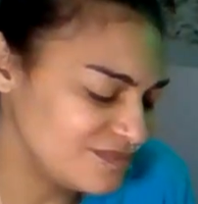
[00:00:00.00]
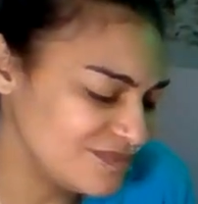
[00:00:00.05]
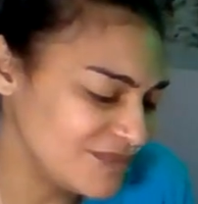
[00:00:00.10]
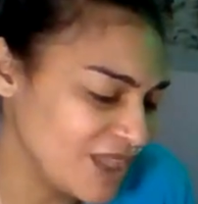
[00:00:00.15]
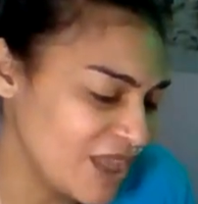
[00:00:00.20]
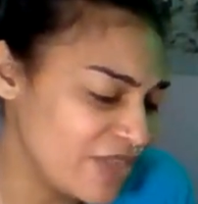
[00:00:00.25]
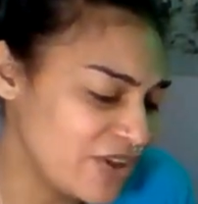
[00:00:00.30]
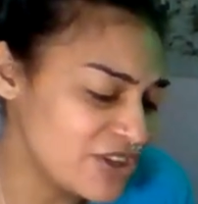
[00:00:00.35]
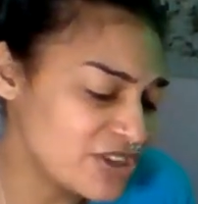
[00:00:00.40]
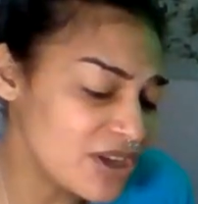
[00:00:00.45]

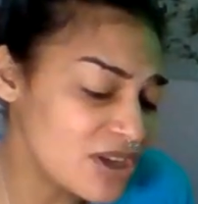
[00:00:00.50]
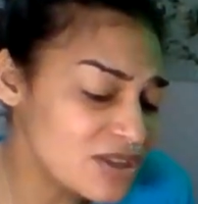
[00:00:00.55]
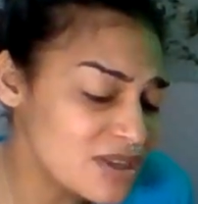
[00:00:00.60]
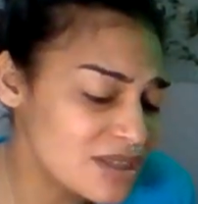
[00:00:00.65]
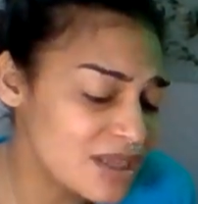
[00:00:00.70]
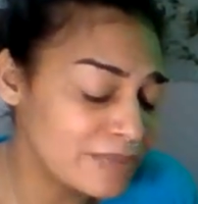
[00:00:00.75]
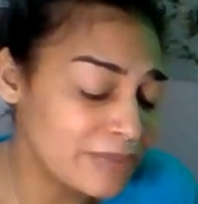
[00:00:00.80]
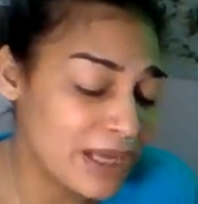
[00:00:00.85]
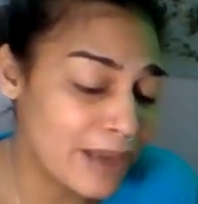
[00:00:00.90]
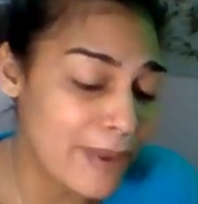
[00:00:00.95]
There's also
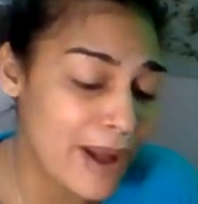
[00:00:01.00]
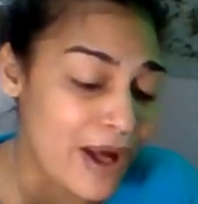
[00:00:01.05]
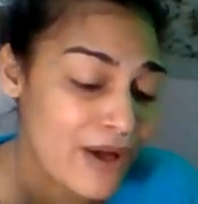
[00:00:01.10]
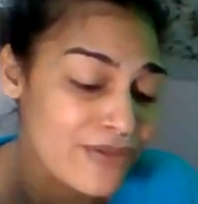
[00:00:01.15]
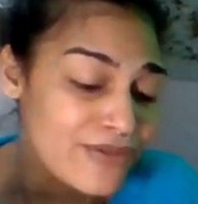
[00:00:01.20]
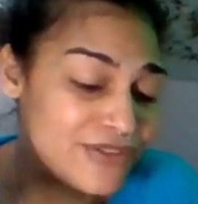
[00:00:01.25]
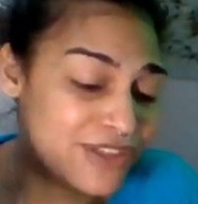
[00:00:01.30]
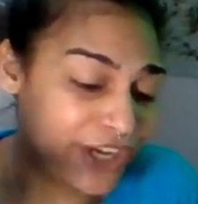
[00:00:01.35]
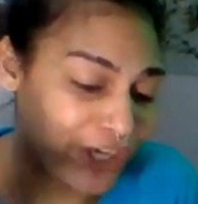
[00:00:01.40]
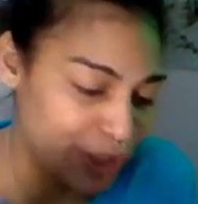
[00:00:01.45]
something about
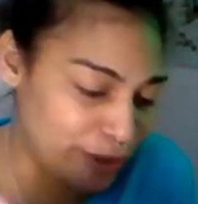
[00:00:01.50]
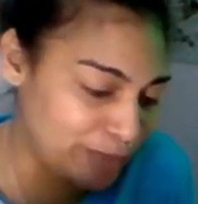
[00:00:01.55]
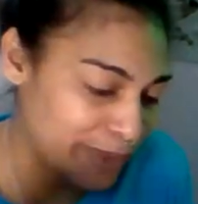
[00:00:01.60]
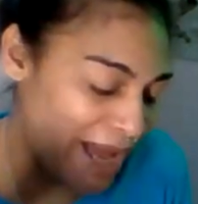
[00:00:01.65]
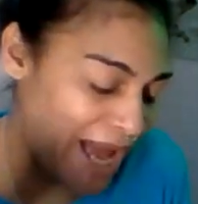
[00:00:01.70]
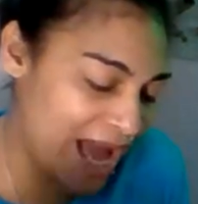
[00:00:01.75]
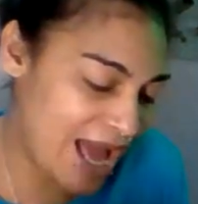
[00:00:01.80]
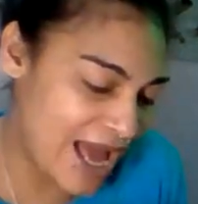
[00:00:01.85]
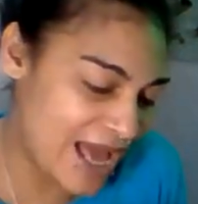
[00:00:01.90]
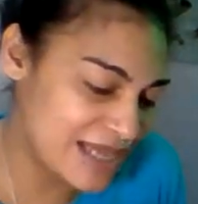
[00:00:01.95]
their
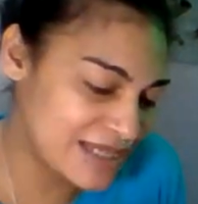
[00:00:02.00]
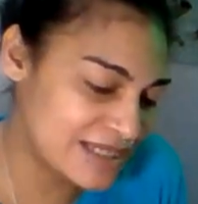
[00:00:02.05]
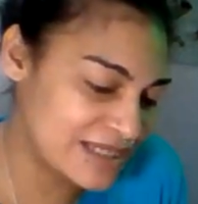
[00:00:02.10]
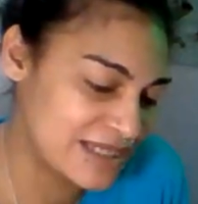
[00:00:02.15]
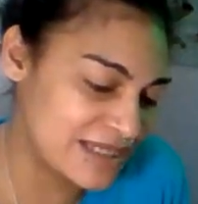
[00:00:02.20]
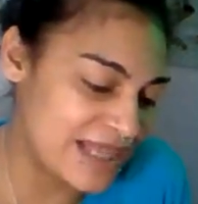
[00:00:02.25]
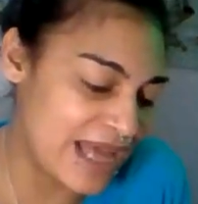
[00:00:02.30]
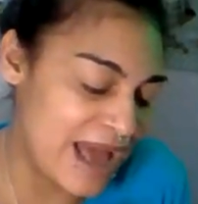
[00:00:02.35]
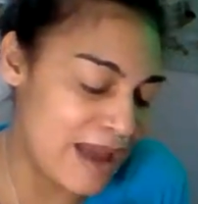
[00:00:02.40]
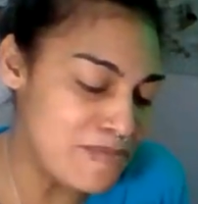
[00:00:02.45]
past
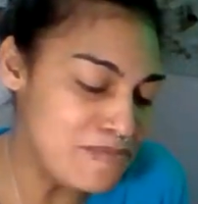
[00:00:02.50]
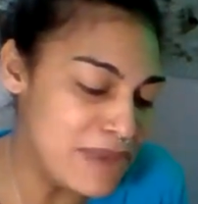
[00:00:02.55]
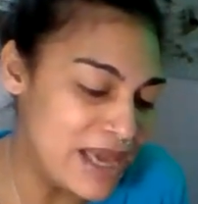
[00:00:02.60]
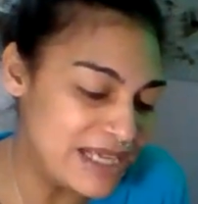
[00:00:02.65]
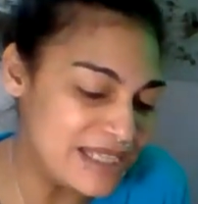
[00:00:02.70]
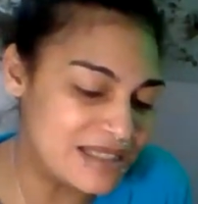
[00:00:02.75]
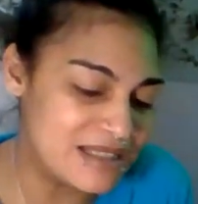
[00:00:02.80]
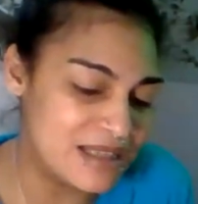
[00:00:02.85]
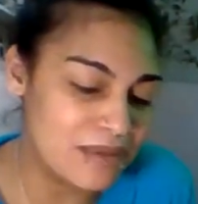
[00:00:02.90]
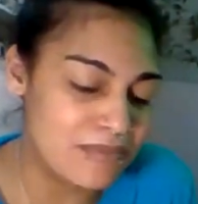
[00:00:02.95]
that
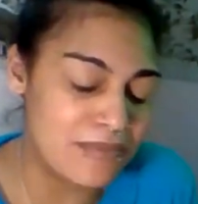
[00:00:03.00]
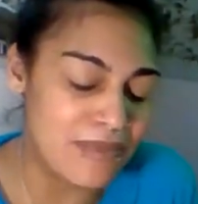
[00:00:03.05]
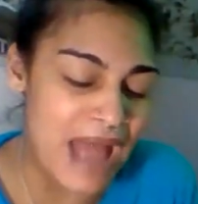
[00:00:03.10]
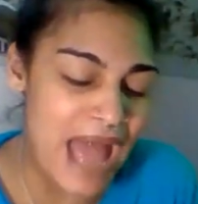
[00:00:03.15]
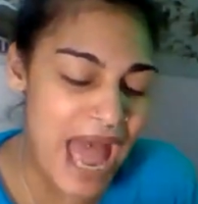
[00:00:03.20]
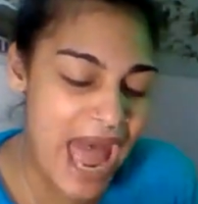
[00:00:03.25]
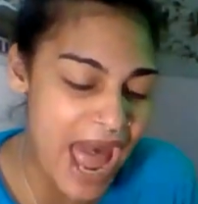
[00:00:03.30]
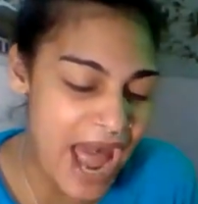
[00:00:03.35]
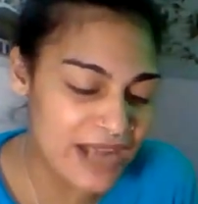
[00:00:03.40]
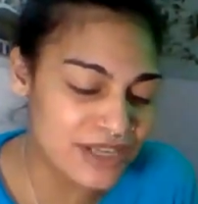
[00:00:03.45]
makes them
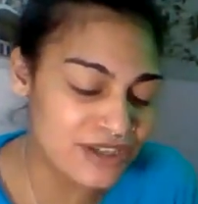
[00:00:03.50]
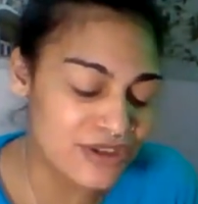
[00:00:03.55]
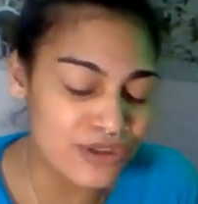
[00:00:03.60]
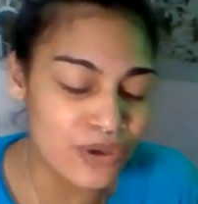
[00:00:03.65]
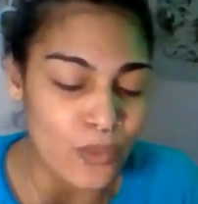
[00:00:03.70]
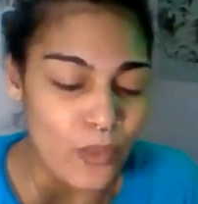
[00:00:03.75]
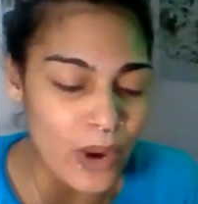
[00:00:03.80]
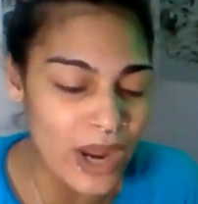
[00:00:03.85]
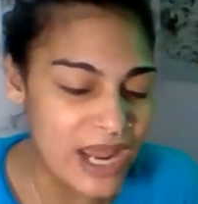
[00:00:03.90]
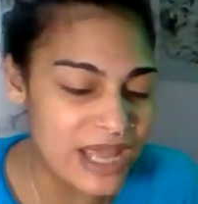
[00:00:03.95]
act the
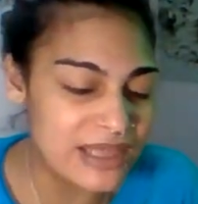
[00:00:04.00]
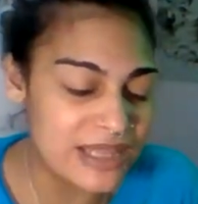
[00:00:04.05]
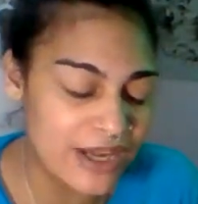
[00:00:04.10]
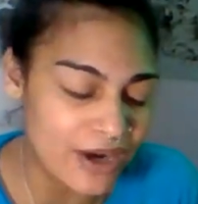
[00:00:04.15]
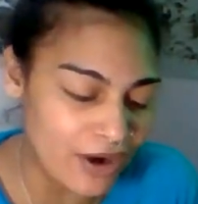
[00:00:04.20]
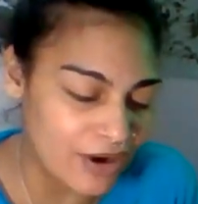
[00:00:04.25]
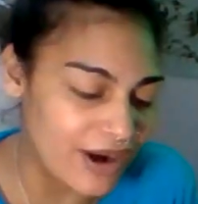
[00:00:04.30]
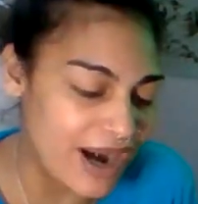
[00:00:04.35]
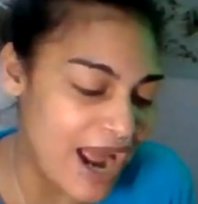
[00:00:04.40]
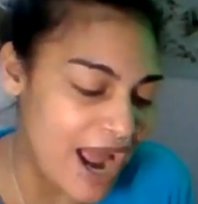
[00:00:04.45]
way they
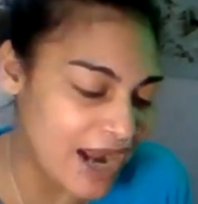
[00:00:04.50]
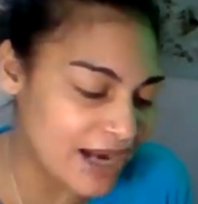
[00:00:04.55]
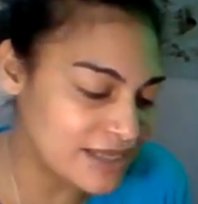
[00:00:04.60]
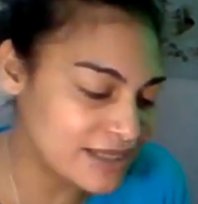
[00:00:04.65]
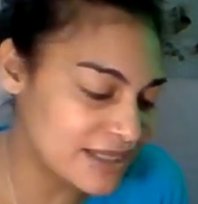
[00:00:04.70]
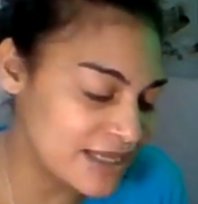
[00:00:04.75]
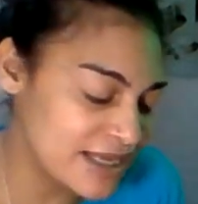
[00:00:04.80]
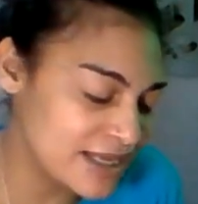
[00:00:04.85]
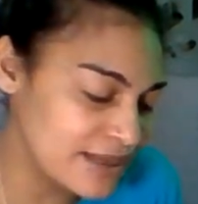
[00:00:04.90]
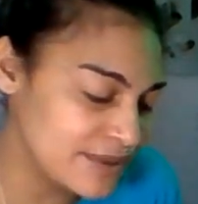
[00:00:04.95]
are
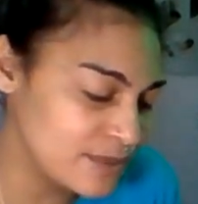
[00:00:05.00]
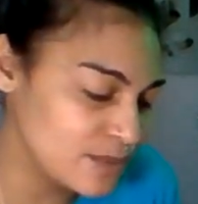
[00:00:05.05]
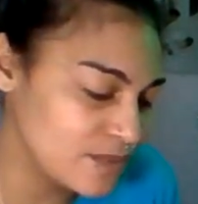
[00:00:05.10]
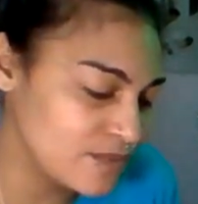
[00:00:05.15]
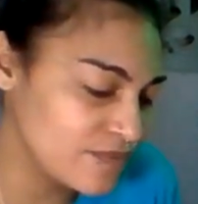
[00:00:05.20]
acting.